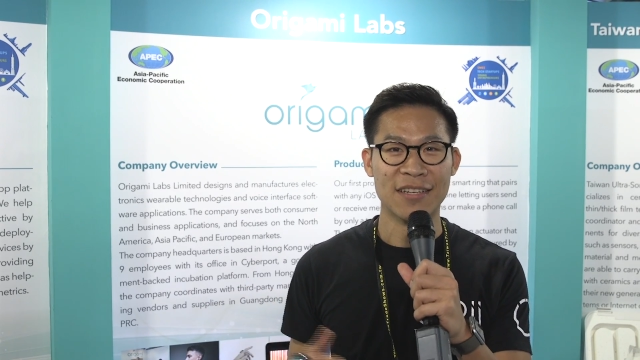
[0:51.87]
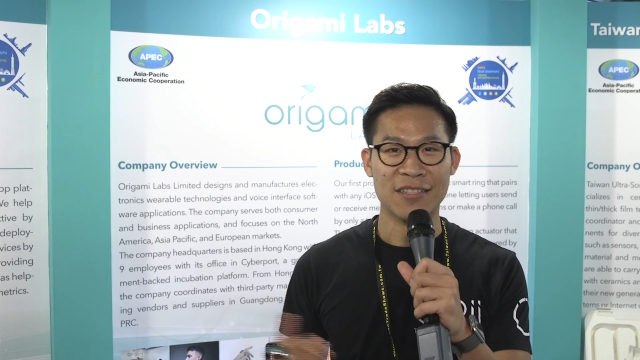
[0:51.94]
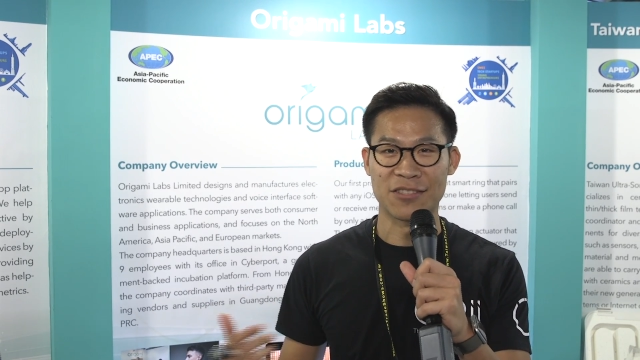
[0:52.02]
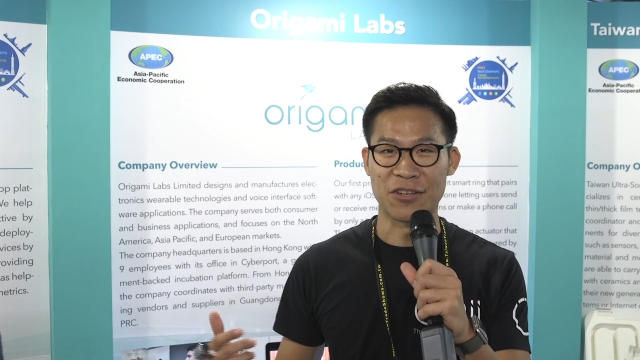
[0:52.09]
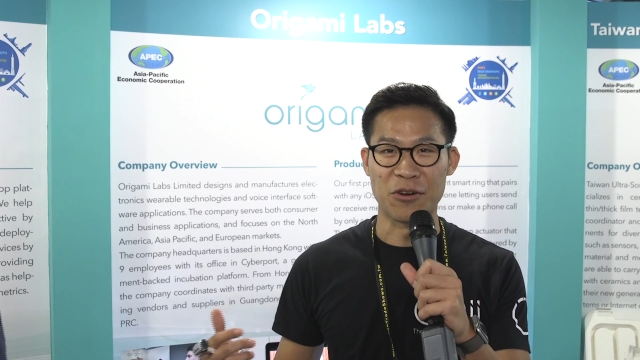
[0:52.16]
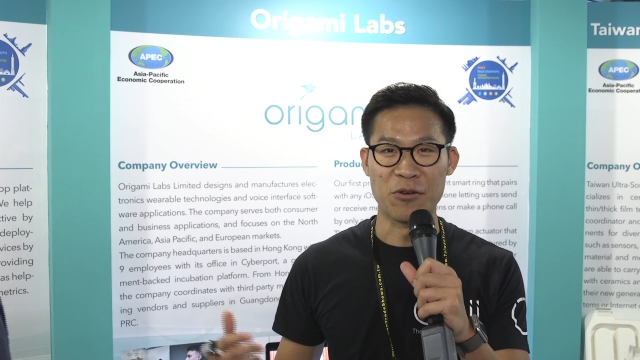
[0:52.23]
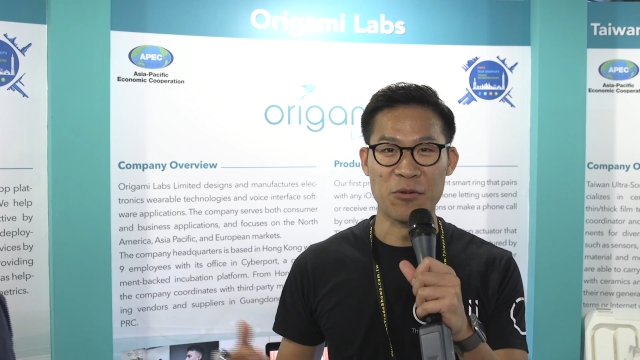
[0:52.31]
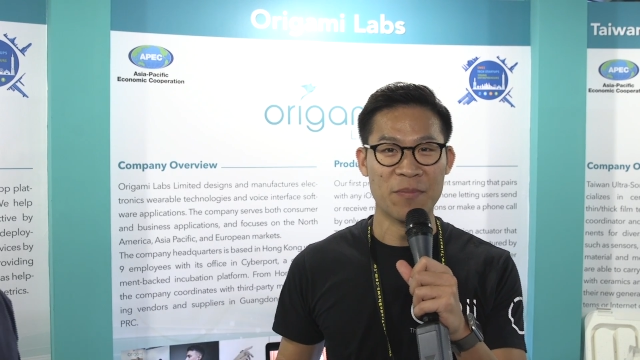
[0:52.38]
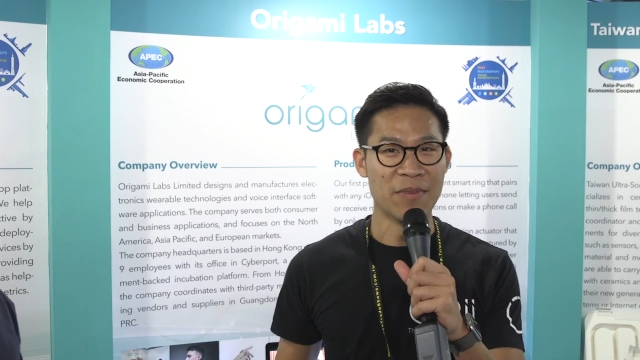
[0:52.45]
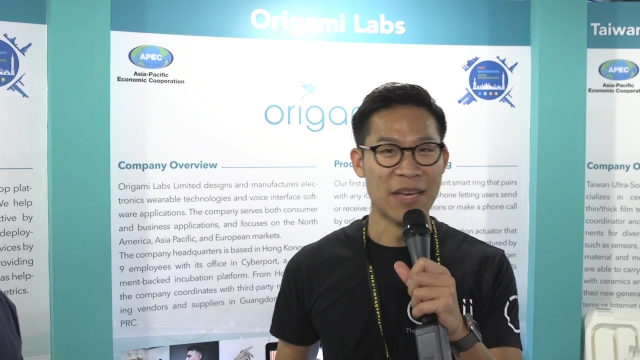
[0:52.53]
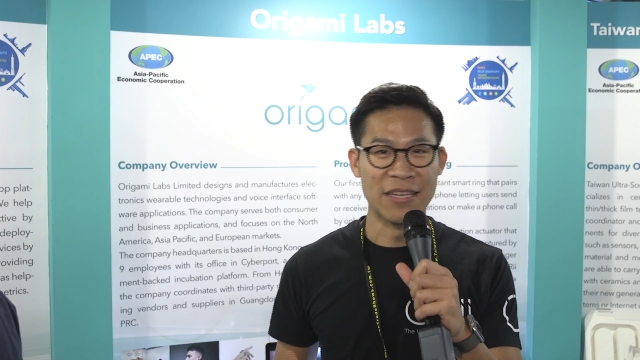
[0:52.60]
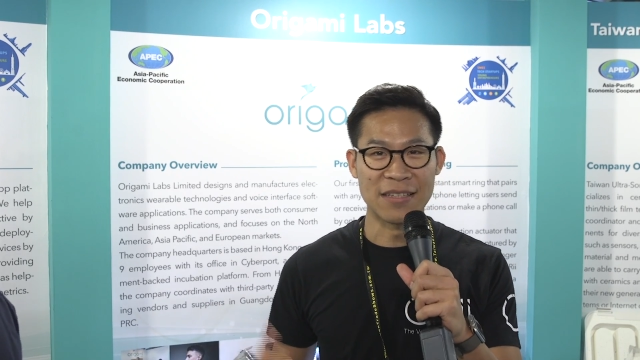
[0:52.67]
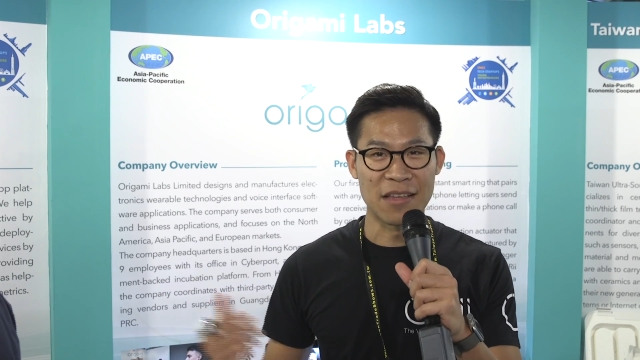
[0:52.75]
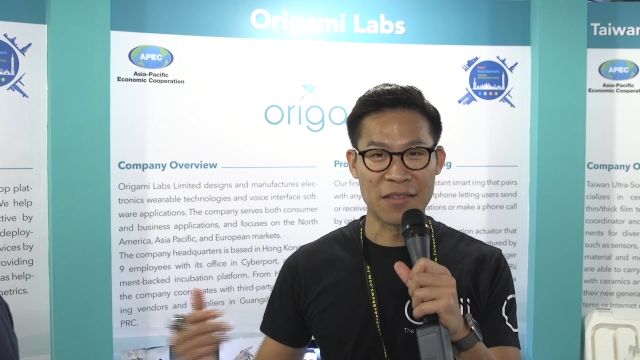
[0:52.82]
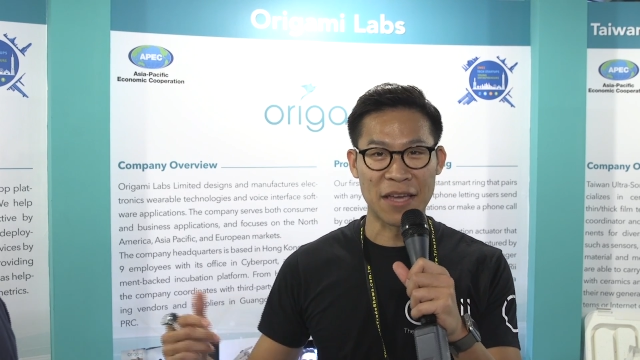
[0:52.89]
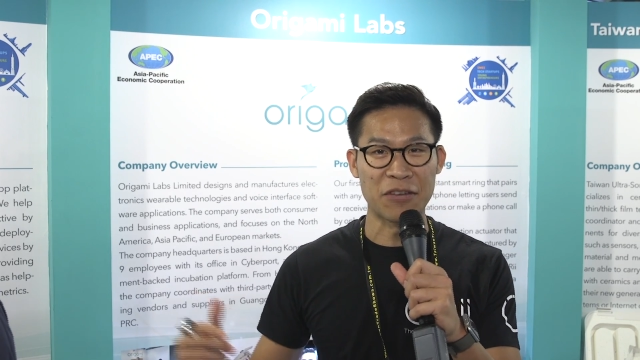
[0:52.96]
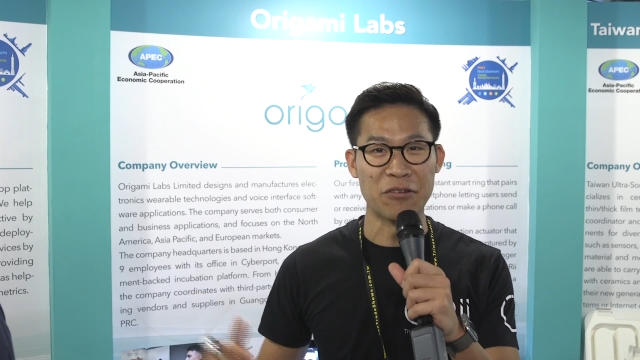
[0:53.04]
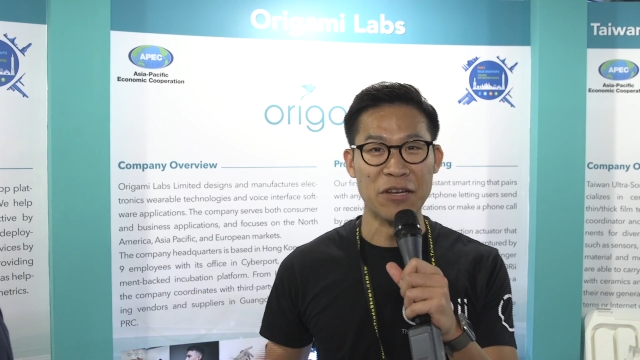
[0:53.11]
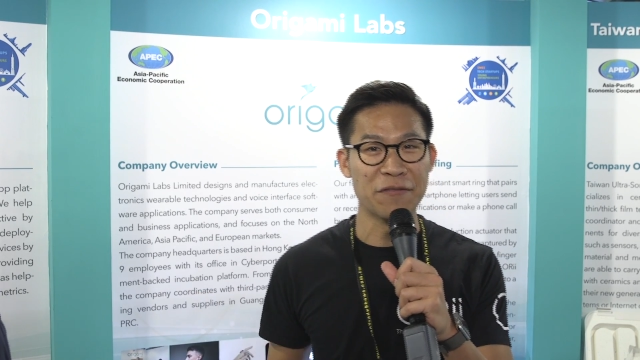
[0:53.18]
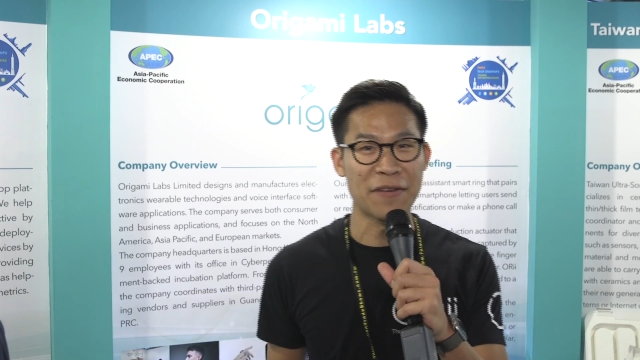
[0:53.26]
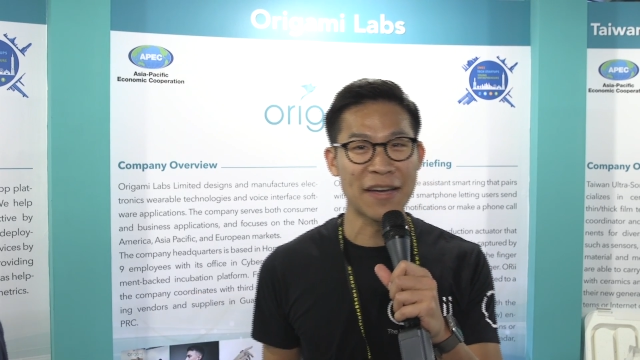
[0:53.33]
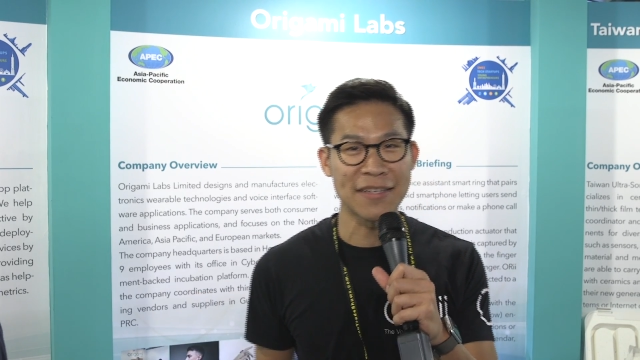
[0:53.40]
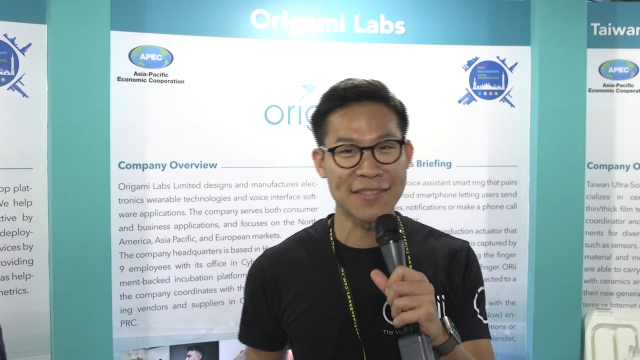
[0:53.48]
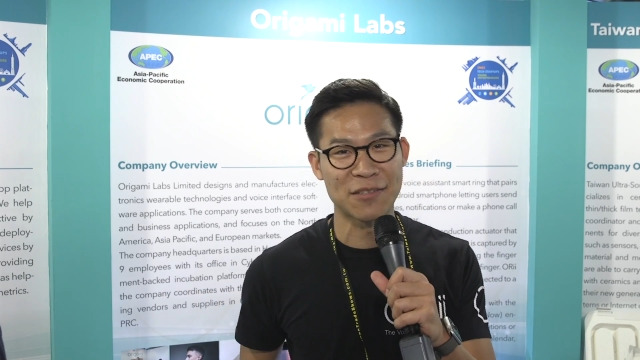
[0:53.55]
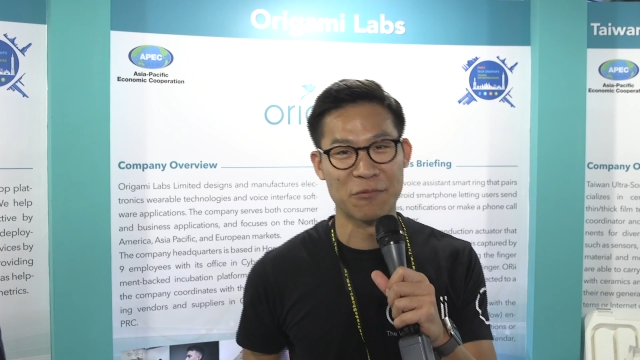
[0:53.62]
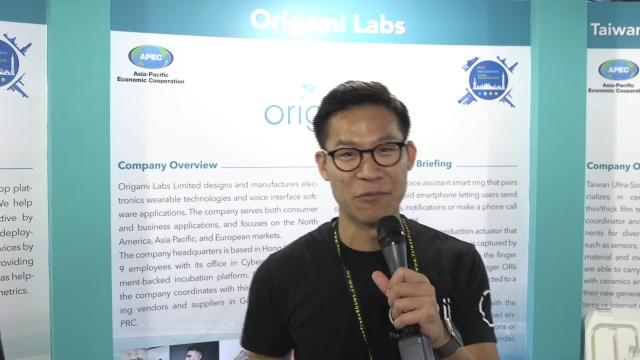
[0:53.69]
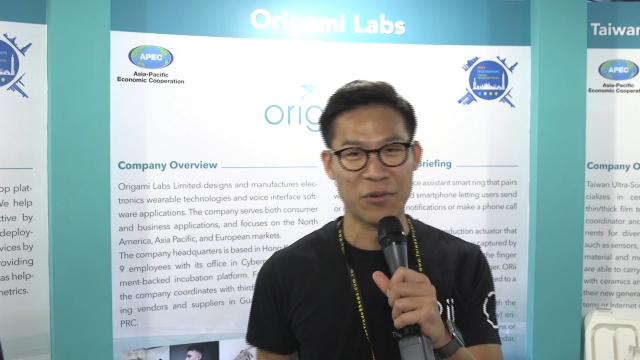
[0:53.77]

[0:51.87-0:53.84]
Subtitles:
So thank you, Innofex.